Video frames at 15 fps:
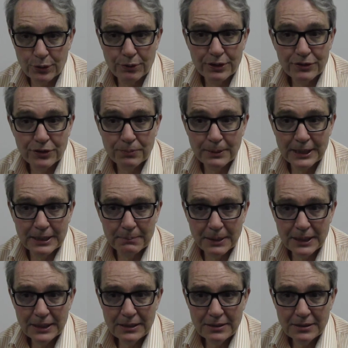progress is being
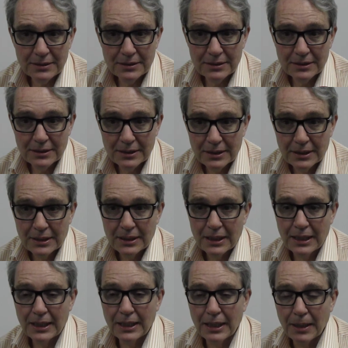made.
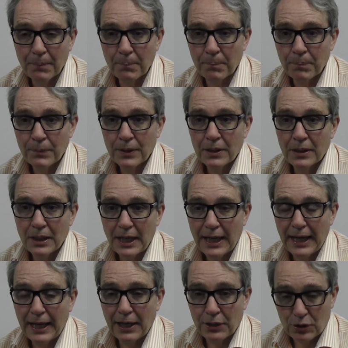
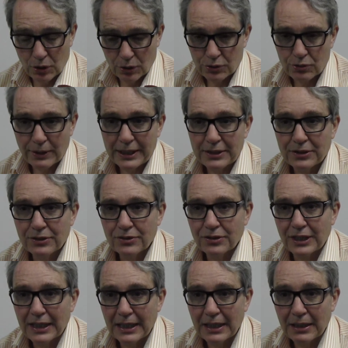Our
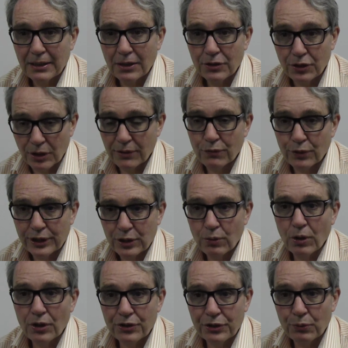contractors are delivering
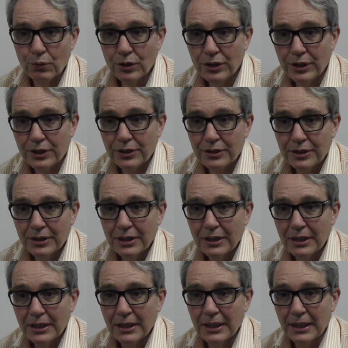quality work,
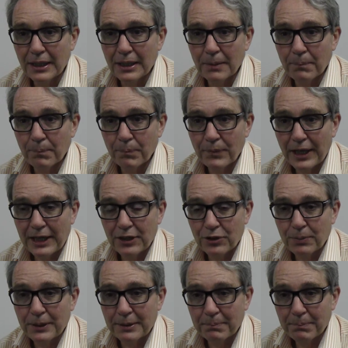and
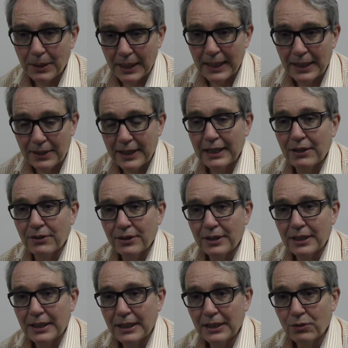it's being planned out
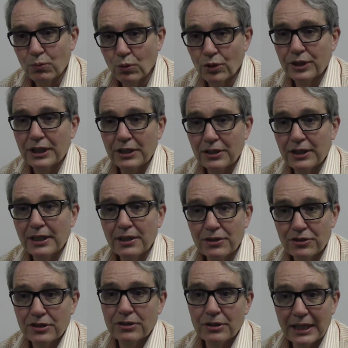and working
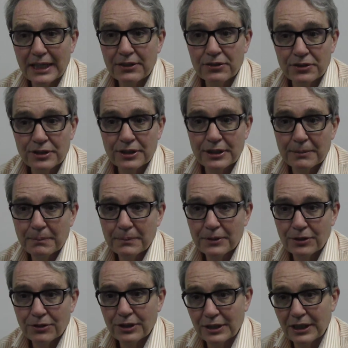together still as a team.
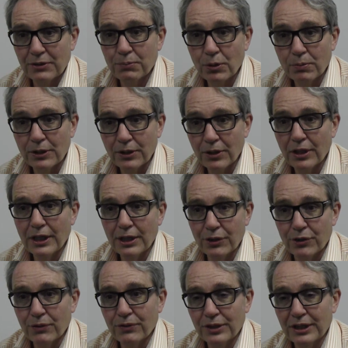And I think that's probably the
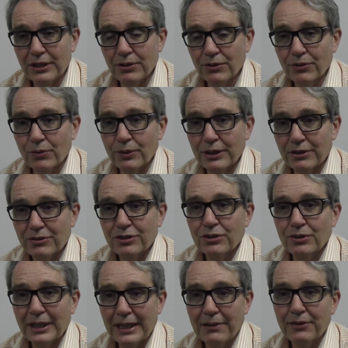highlight of it here, is that we are
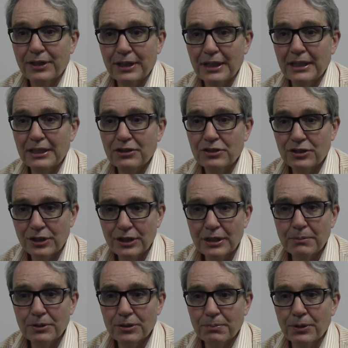still having a
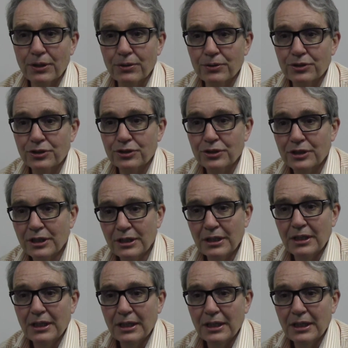team approach,